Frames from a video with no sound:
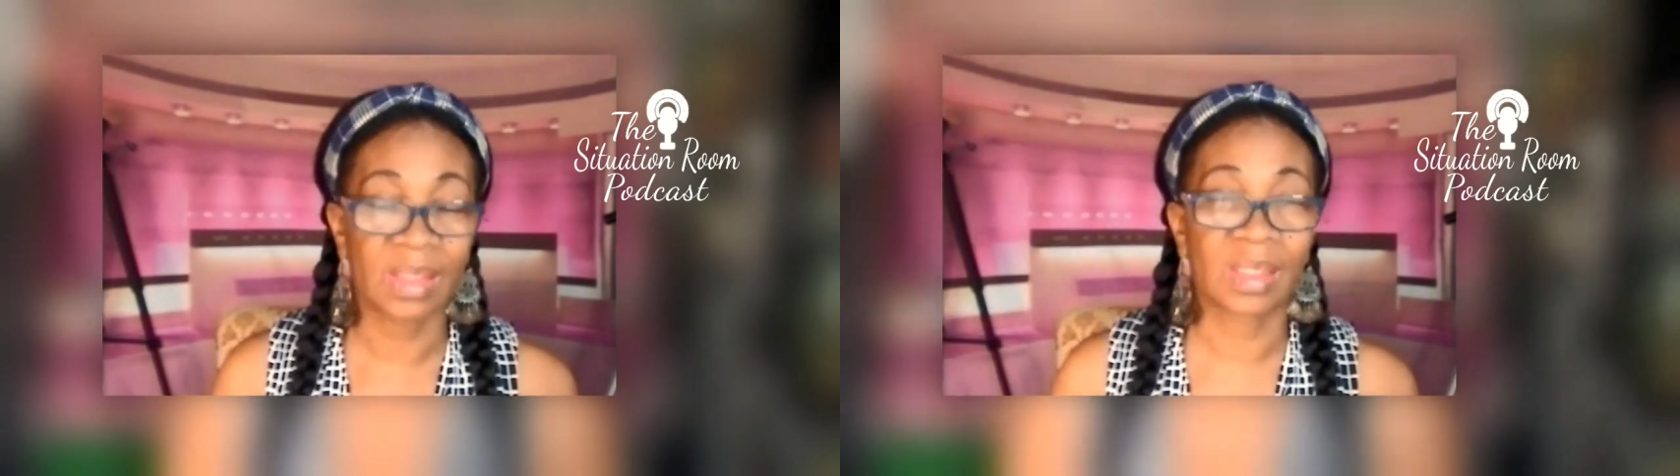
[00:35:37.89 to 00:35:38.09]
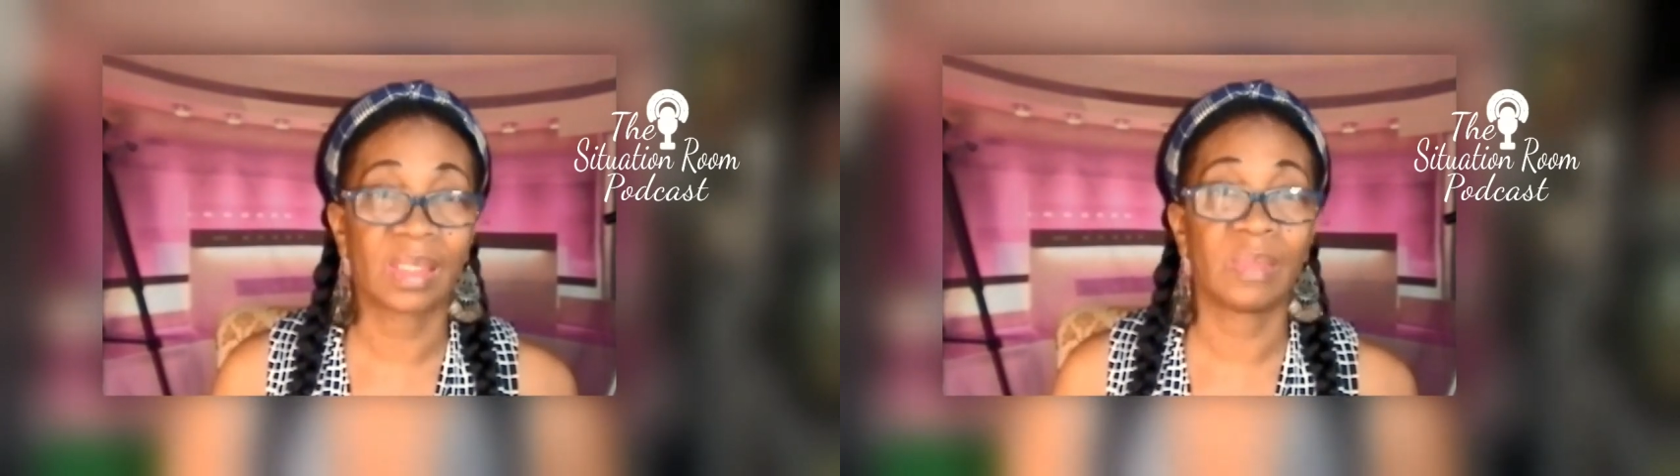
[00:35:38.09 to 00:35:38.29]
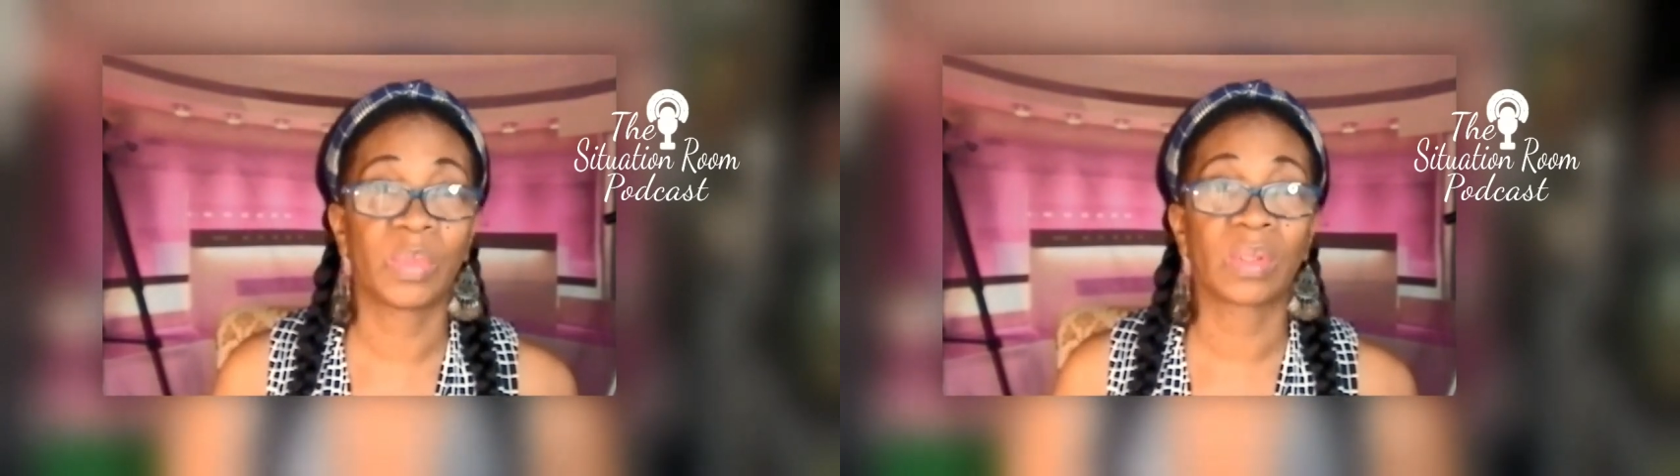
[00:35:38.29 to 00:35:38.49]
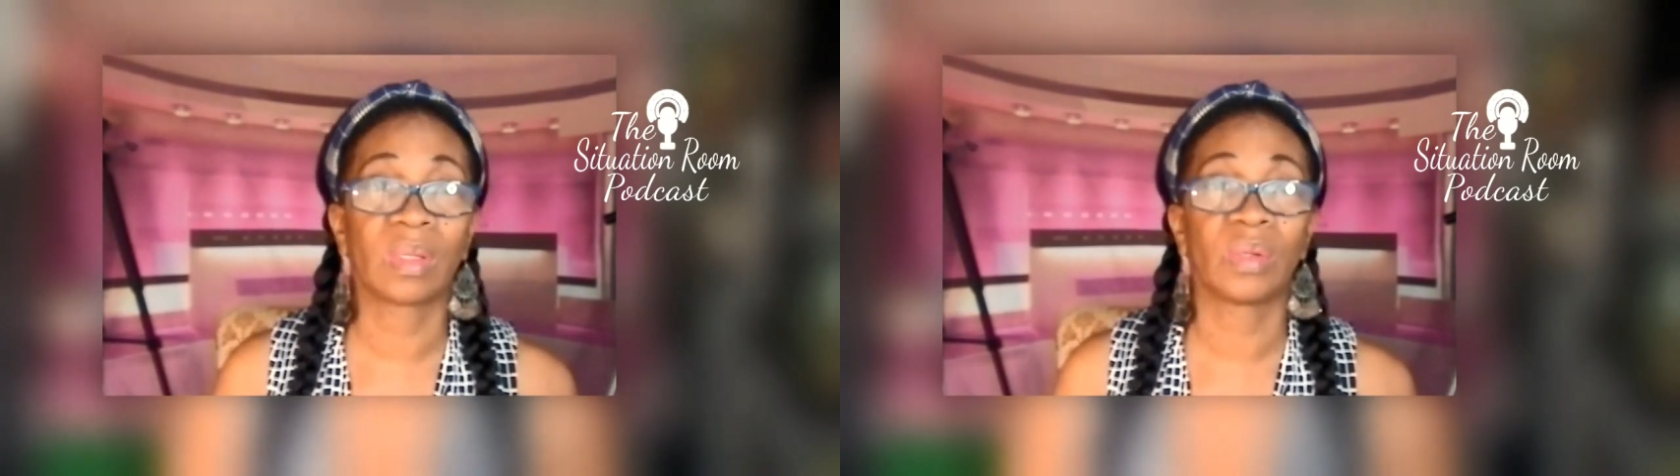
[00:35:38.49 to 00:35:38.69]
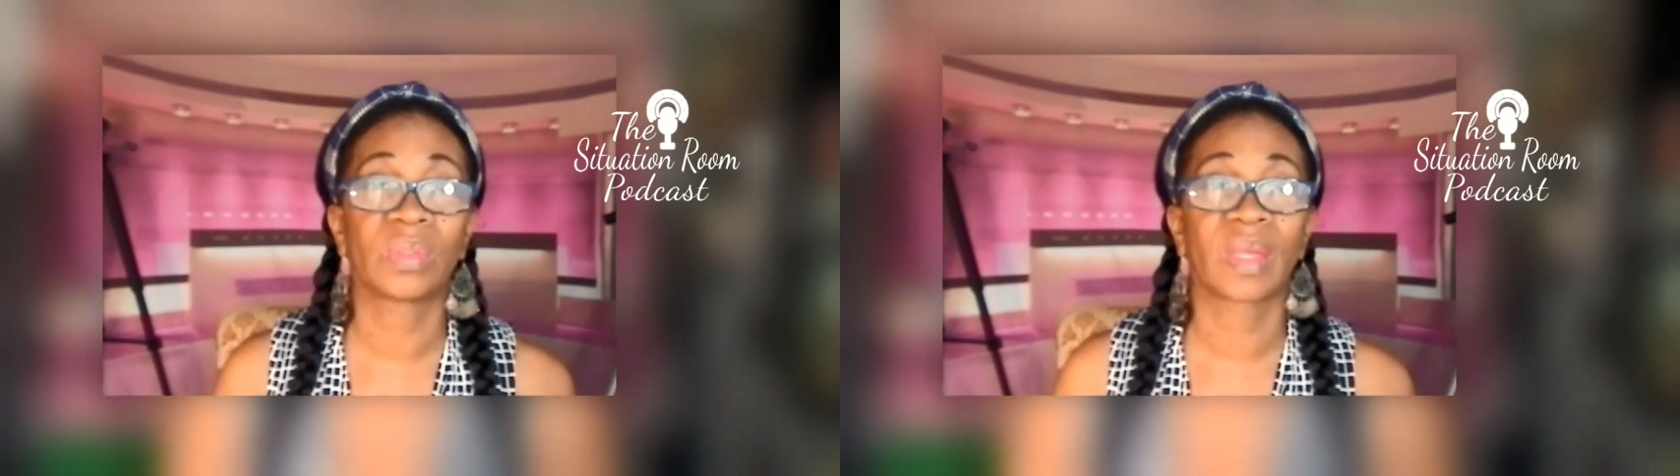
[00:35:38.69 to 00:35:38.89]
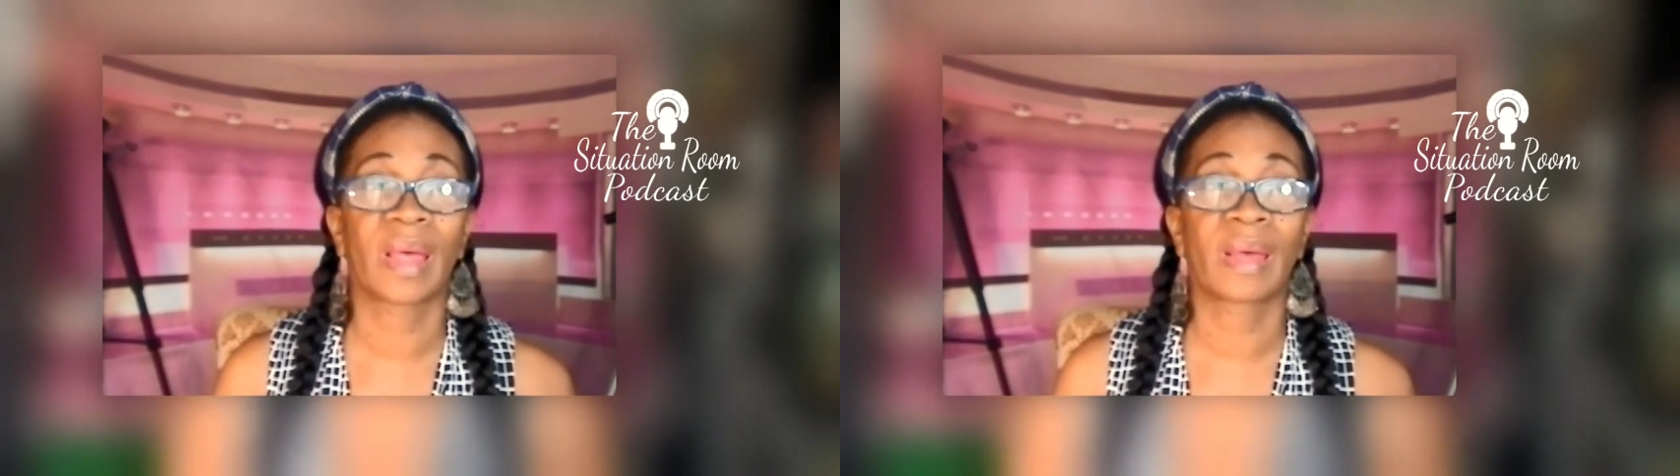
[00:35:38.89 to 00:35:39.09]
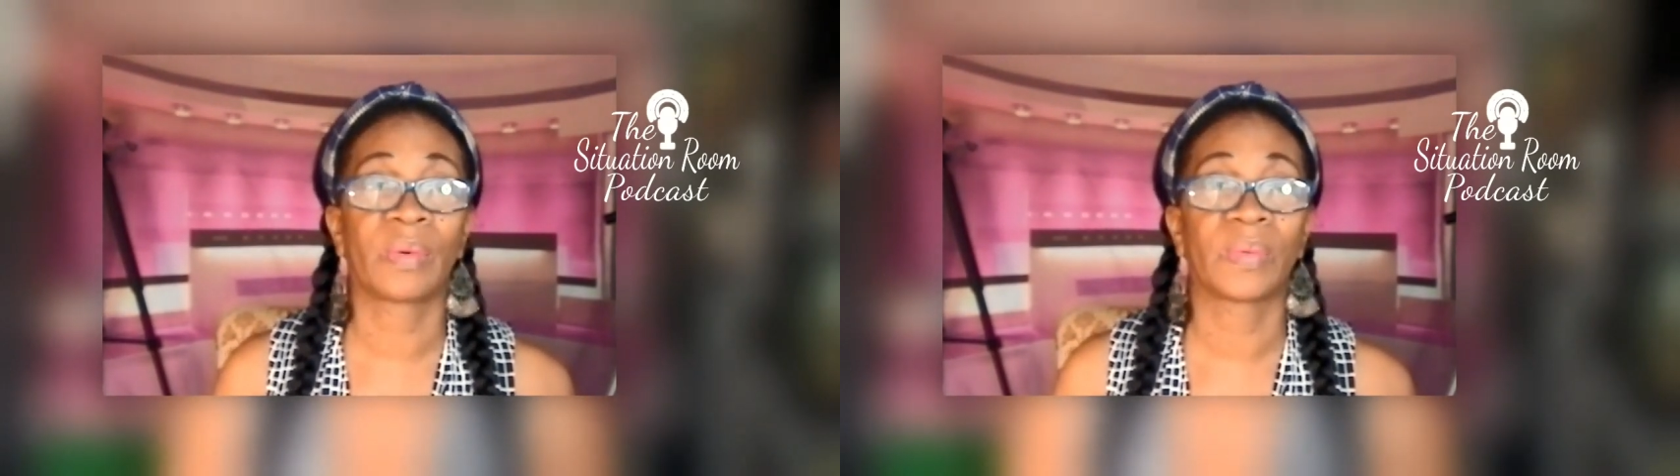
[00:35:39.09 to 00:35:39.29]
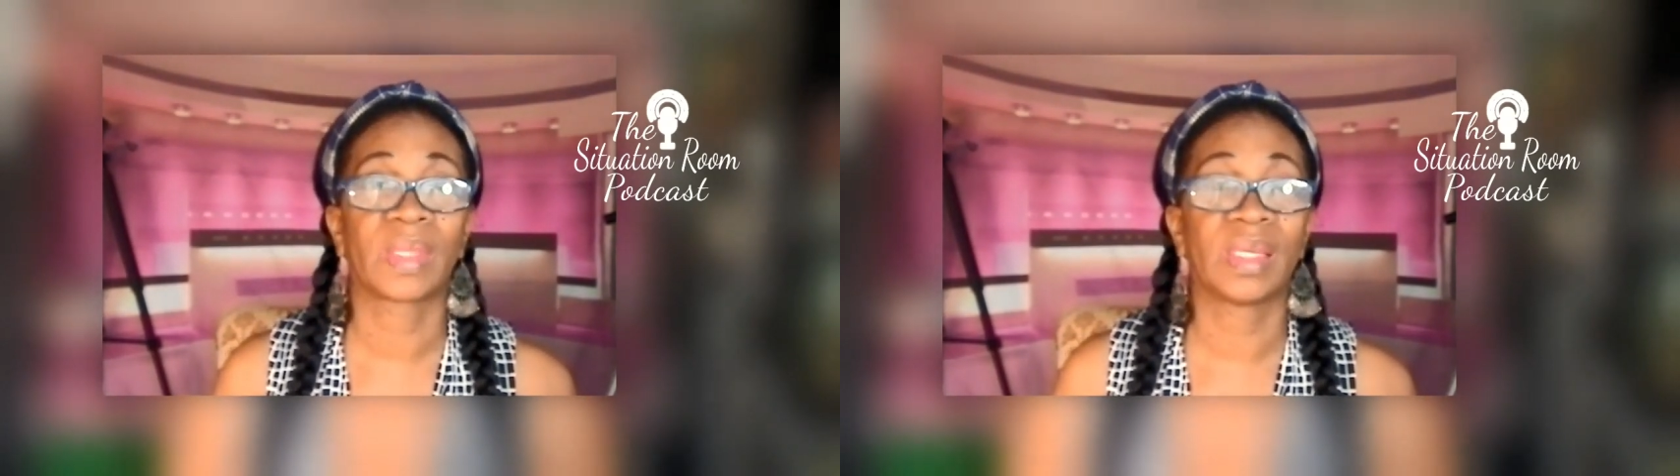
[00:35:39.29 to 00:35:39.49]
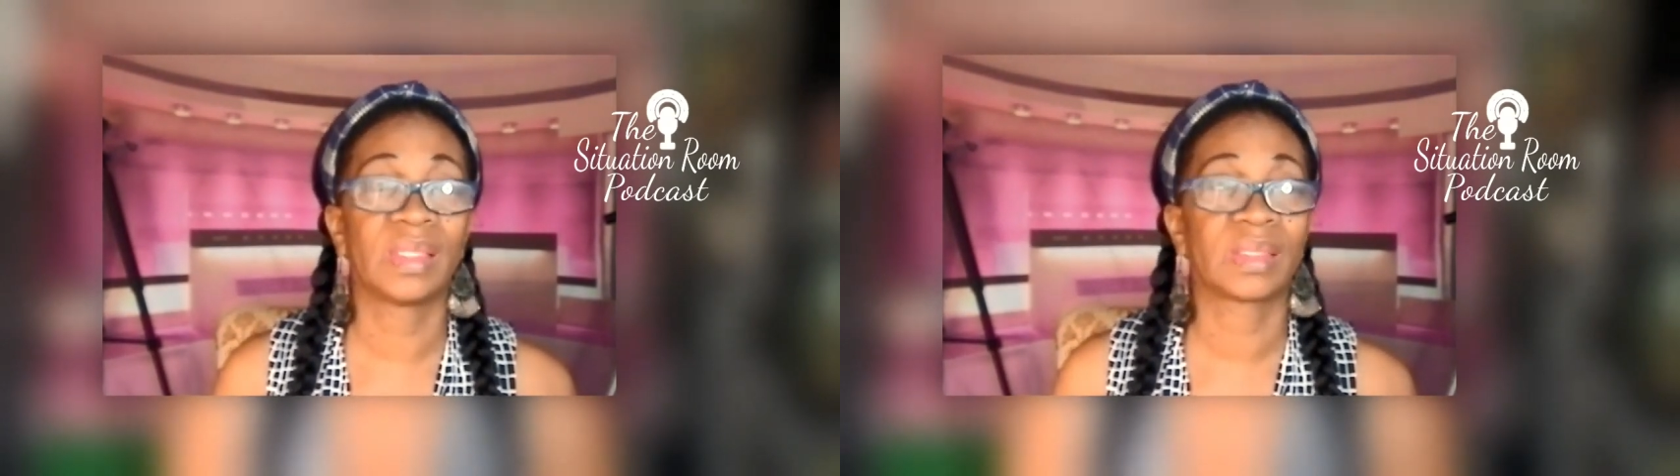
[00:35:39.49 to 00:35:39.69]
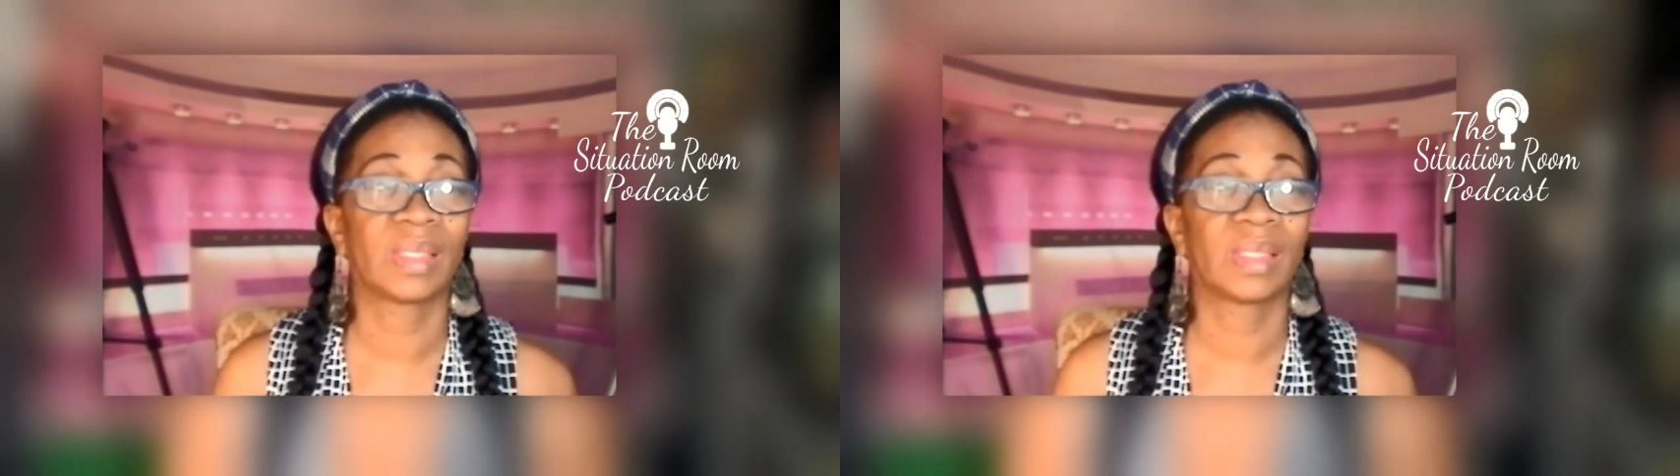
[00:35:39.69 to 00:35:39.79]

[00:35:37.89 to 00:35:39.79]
to keep a close eye on things.